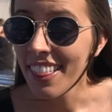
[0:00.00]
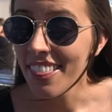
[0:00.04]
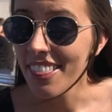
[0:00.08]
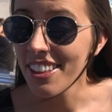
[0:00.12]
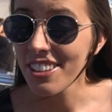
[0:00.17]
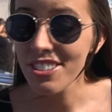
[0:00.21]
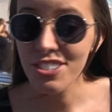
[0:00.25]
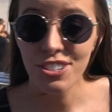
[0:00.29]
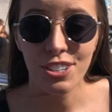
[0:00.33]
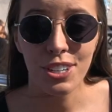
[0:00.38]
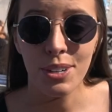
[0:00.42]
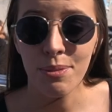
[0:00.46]

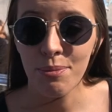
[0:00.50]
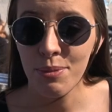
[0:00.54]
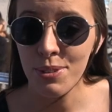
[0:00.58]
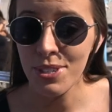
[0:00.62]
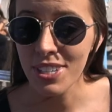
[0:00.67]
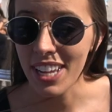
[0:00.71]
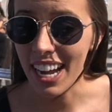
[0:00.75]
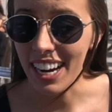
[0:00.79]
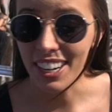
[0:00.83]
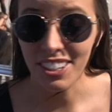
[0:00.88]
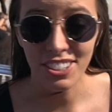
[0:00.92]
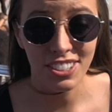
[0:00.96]
This trip was
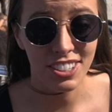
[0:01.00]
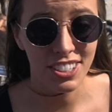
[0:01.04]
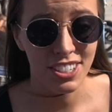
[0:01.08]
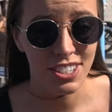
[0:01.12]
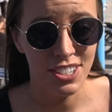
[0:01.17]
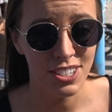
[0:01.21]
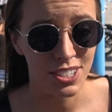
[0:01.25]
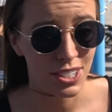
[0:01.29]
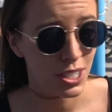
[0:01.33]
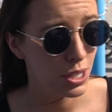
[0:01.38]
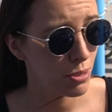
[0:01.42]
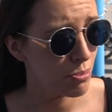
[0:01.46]
actually
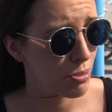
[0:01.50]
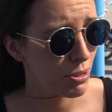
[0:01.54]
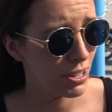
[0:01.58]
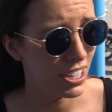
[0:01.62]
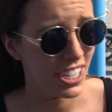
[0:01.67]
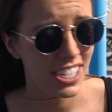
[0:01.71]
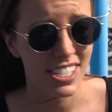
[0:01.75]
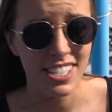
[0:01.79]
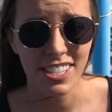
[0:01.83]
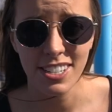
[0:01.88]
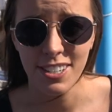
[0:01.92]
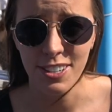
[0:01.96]
super
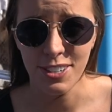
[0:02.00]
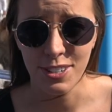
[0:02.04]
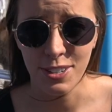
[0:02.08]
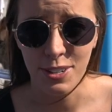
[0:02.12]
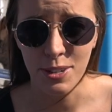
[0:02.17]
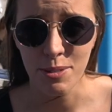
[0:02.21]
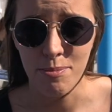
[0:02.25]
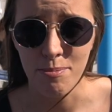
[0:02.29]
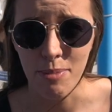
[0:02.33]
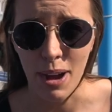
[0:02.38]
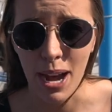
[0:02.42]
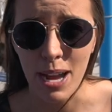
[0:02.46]
easy to
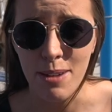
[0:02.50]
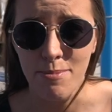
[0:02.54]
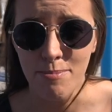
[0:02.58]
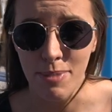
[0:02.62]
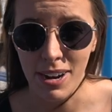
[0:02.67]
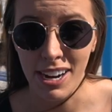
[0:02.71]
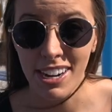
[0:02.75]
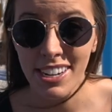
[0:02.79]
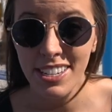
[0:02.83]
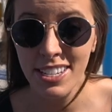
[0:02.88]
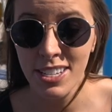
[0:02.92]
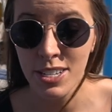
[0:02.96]
do by
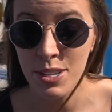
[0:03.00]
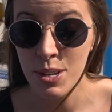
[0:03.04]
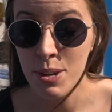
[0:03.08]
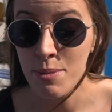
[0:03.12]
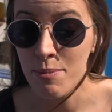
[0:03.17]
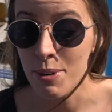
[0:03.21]
bus.